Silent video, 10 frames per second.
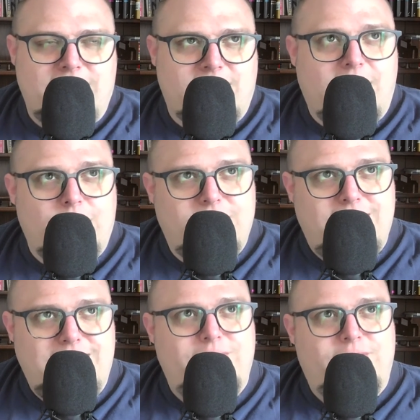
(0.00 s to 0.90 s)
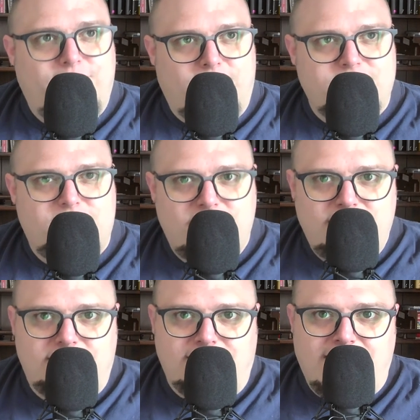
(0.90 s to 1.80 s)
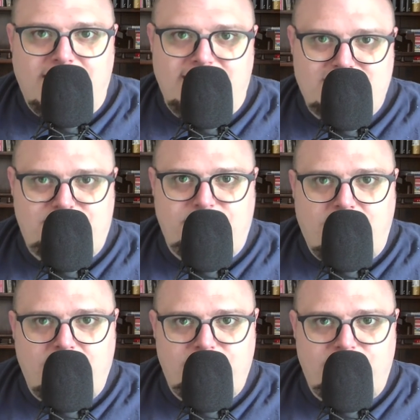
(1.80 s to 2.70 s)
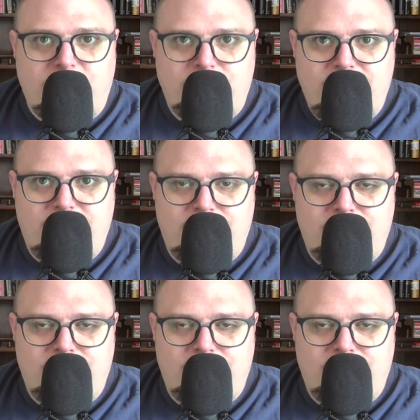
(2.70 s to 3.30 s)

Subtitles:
God would keep falsehood and lies far from him.